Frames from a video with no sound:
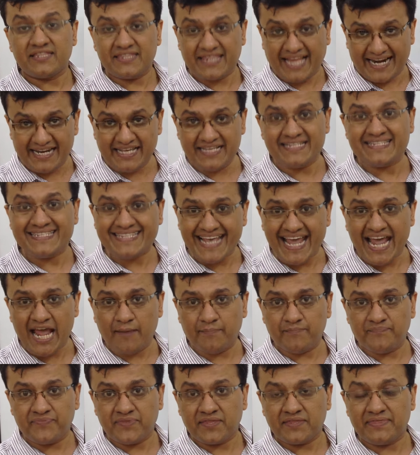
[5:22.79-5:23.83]
that is
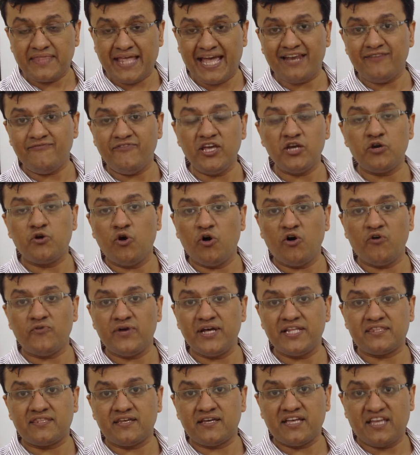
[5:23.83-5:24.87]
same, then we go
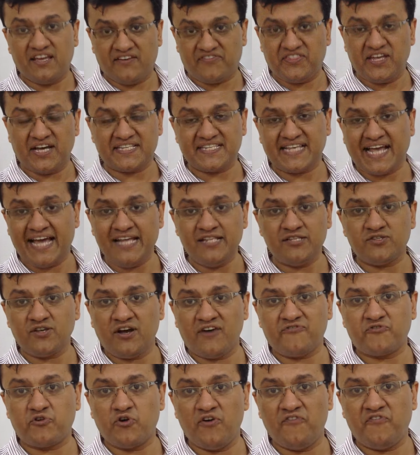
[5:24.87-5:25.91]
with, if the signs
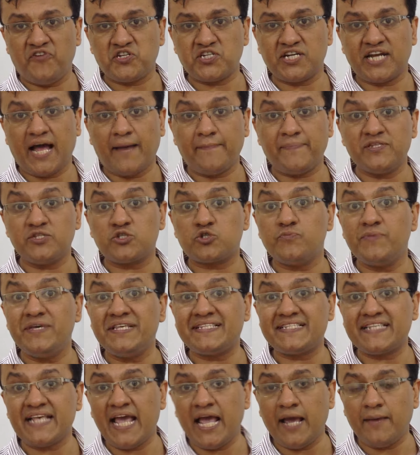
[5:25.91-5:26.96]
of coefficient happens to be
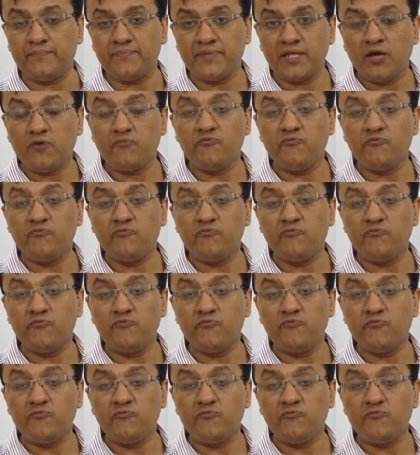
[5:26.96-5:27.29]
same,